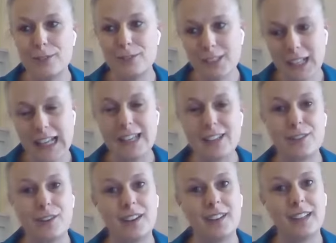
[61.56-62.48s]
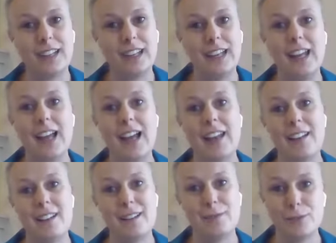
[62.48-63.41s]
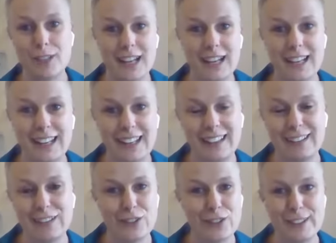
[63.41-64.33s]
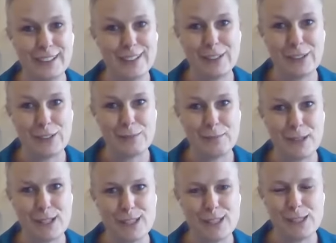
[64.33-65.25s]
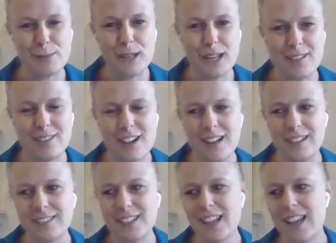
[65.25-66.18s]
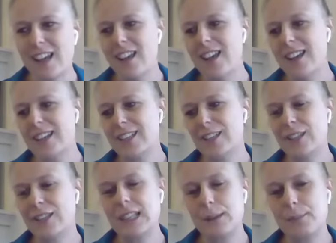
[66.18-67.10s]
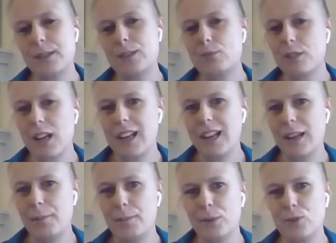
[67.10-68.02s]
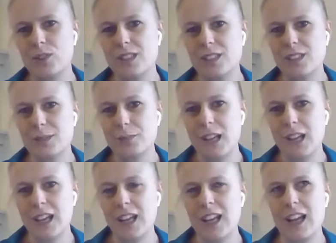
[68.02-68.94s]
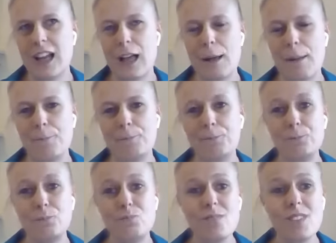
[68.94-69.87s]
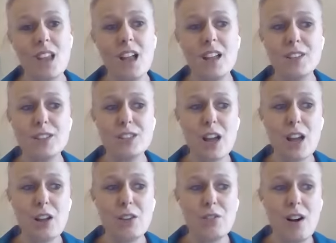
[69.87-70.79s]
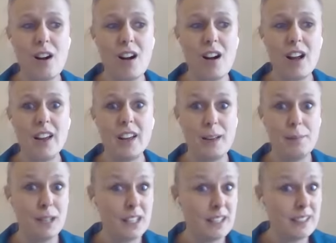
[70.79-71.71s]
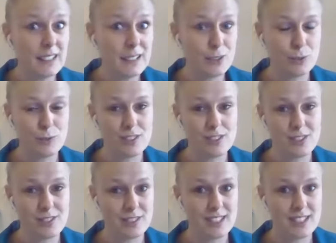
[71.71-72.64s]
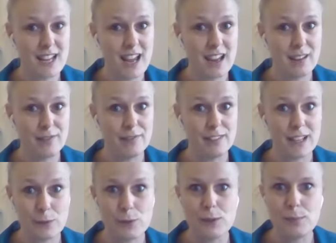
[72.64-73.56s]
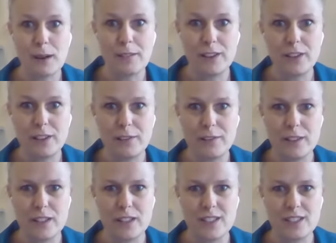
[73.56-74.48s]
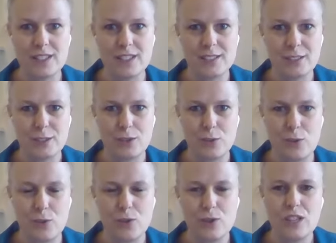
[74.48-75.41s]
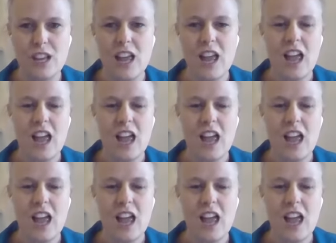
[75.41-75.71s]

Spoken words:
really cranky and I'm really not a good person to be around. So sleep is really important to me. And so I immediately thought it's not safe. That was my very first thought.